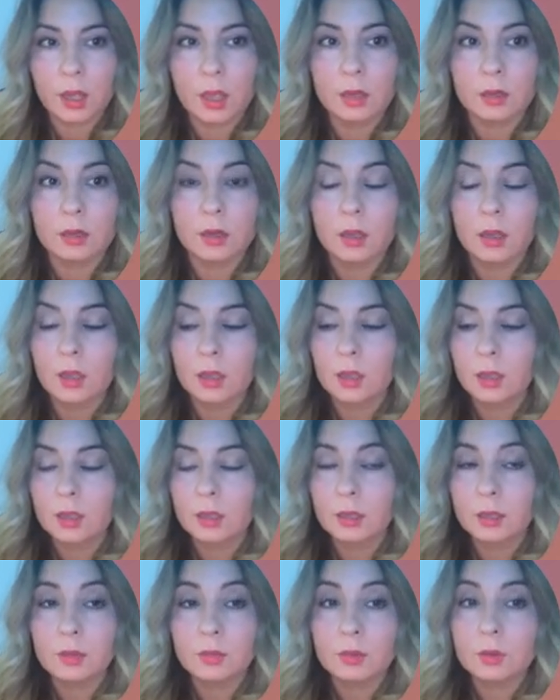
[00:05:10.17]
And
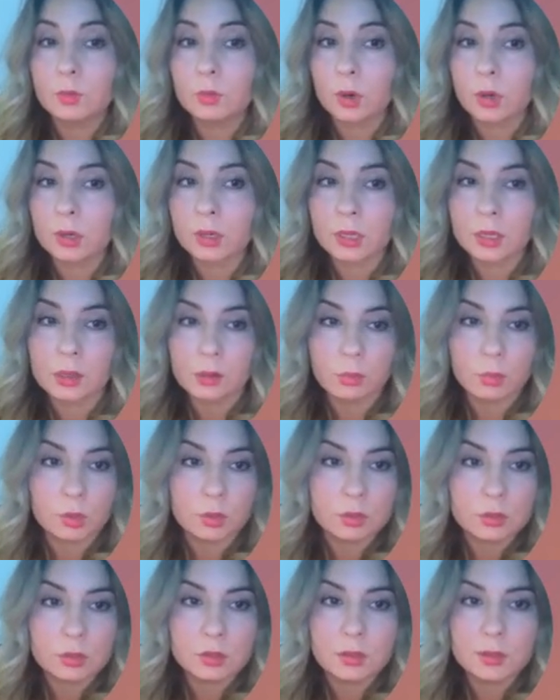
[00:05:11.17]
even working
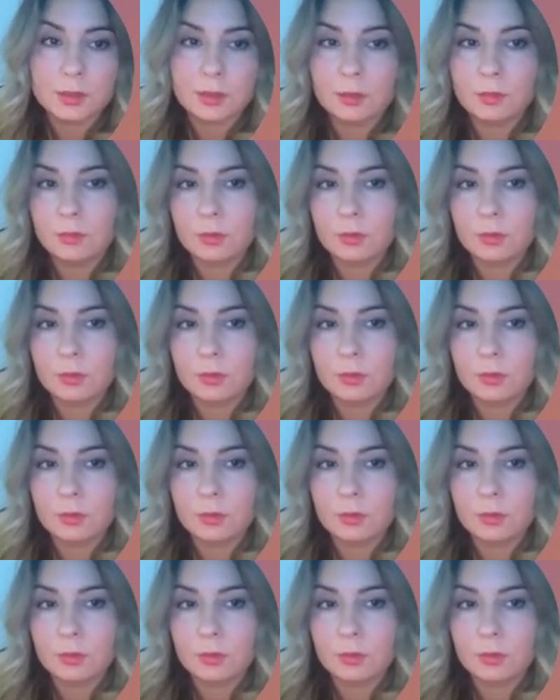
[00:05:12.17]
emergency